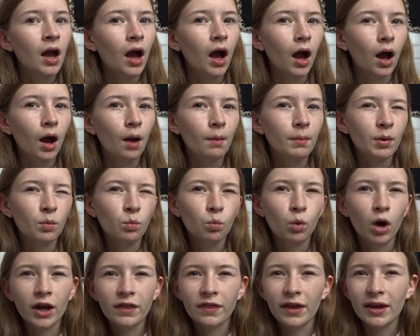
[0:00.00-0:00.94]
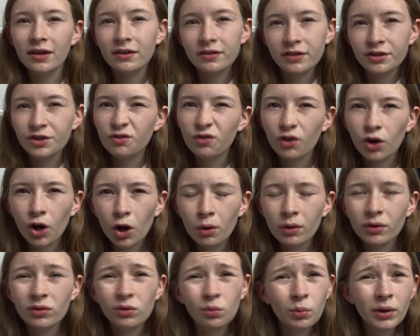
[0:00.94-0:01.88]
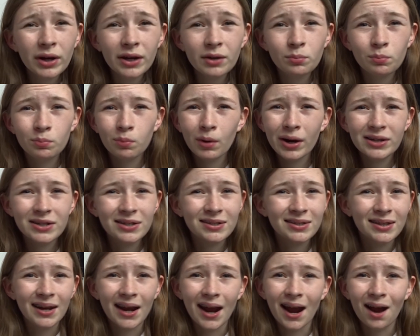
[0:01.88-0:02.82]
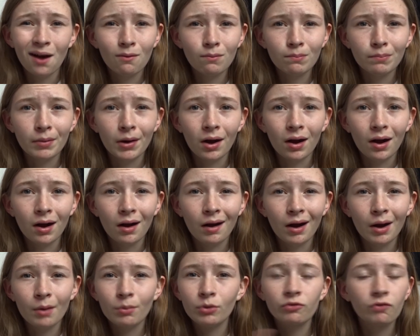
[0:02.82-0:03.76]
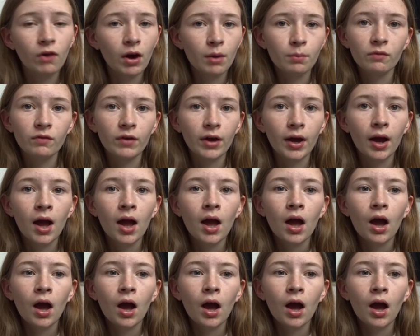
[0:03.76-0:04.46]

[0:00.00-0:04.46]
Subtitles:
And why they're easy to follow is a weird way to set it out, but I was fine with it.